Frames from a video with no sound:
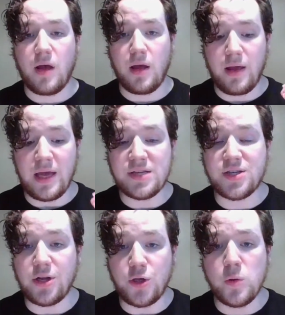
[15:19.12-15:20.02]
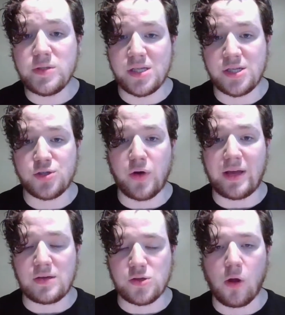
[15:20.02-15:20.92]
he's going to use this
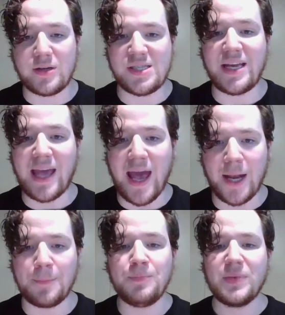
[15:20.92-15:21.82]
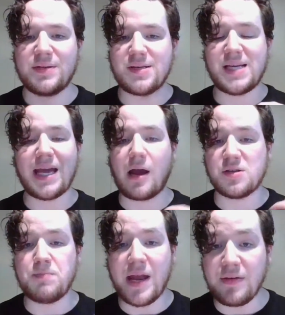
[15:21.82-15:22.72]
strength as long as he can to take out as
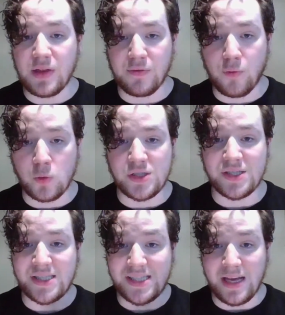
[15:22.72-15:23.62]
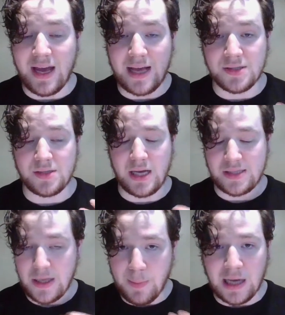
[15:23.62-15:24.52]
many of their forces as
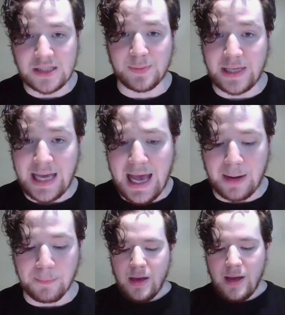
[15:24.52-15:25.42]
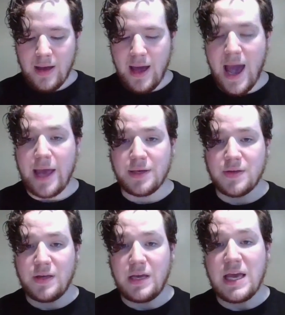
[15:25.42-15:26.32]
he possibly can. And
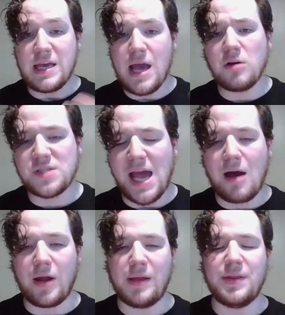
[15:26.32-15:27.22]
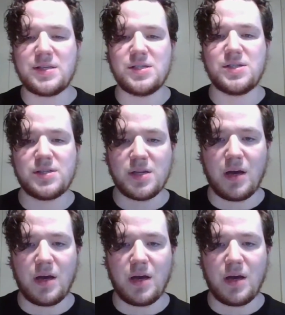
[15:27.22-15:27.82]
he yells out, and this is